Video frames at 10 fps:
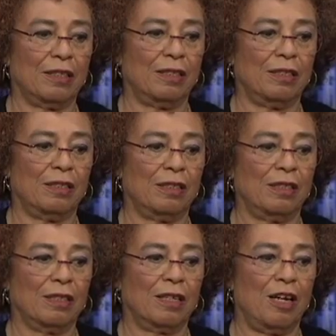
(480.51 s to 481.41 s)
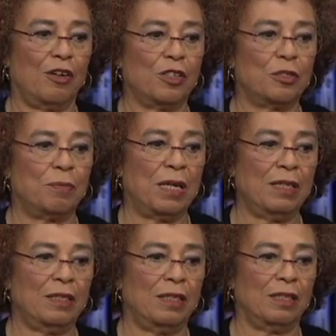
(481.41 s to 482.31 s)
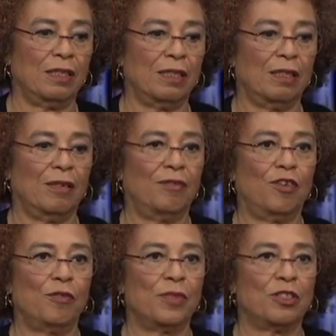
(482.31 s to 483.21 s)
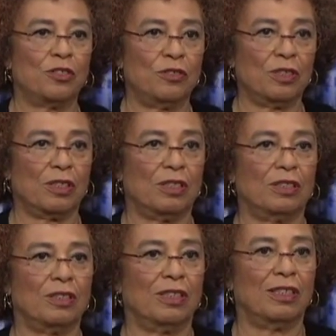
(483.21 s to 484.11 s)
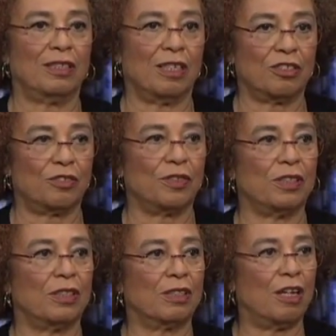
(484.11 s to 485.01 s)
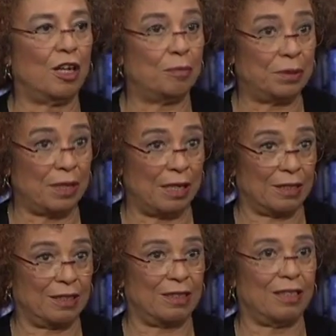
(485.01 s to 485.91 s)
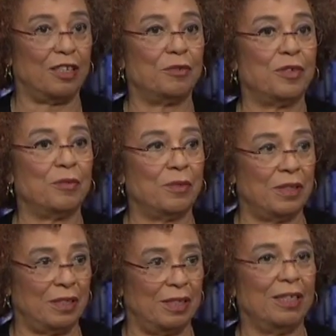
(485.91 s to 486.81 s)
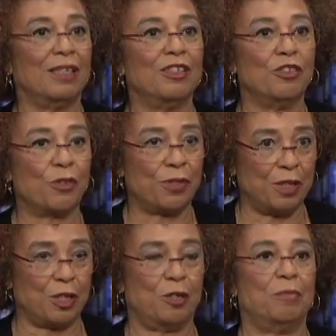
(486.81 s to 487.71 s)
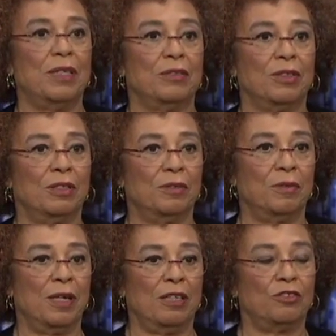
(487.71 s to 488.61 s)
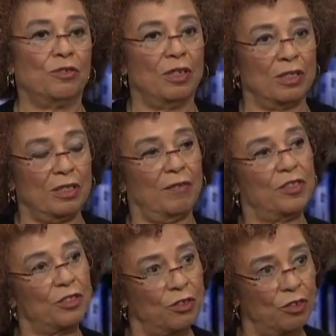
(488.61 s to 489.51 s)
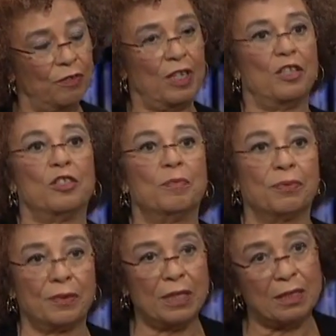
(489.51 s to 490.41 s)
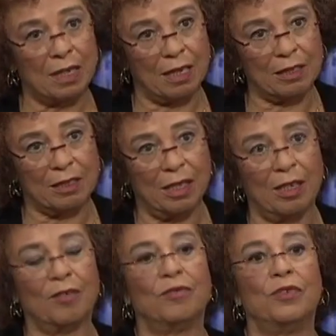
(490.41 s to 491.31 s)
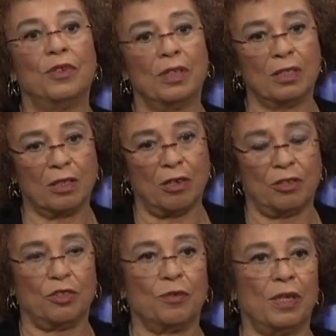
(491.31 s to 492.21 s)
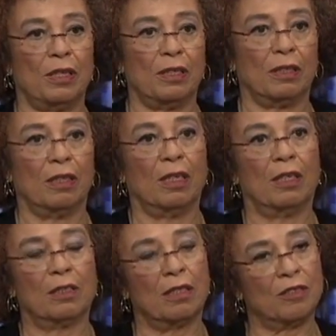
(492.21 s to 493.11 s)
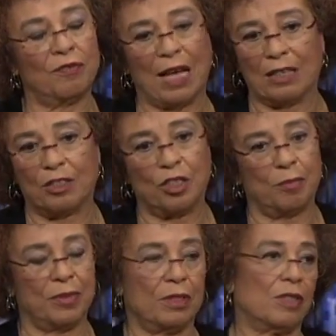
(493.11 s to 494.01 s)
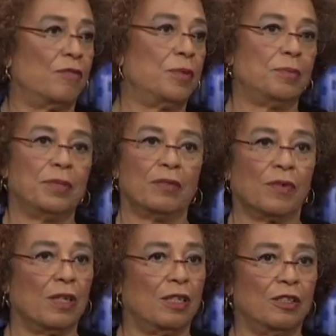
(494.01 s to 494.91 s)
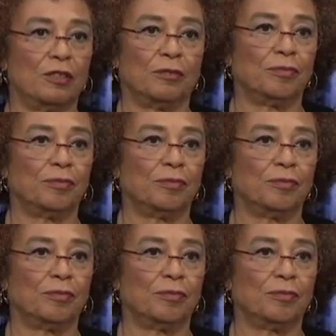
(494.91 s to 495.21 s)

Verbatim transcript: the corresponding pharmaceutical industrial complex uh, when we you know think about the way drugs have served as a pretext for incarcerating such vast numbers of people of color